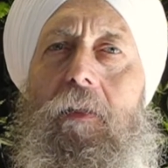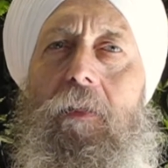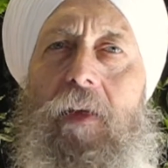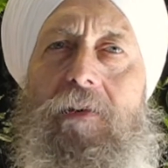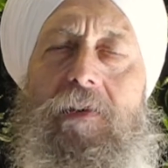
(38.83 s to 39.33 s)

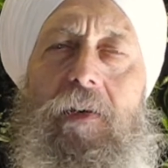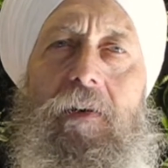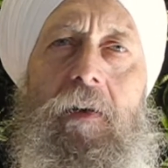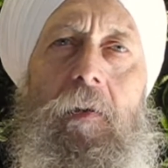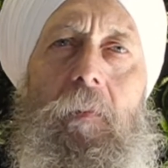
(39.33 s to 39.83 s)
things that
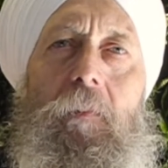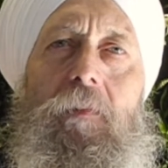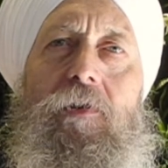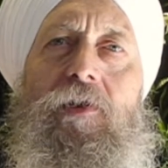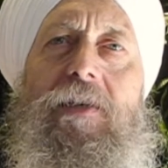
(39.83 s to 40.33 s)

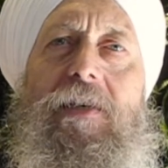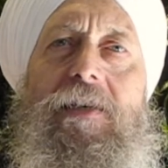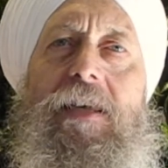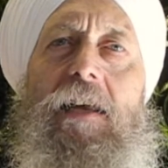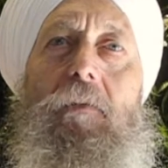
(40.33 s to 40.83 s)
Jesus
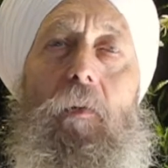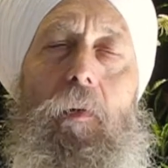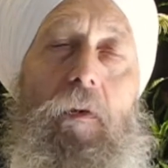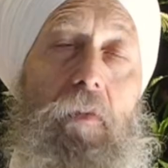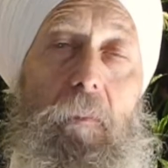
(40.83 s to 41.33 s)
said,
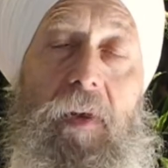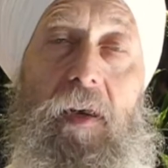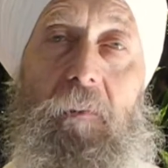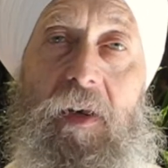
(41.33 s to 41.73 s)
of the many,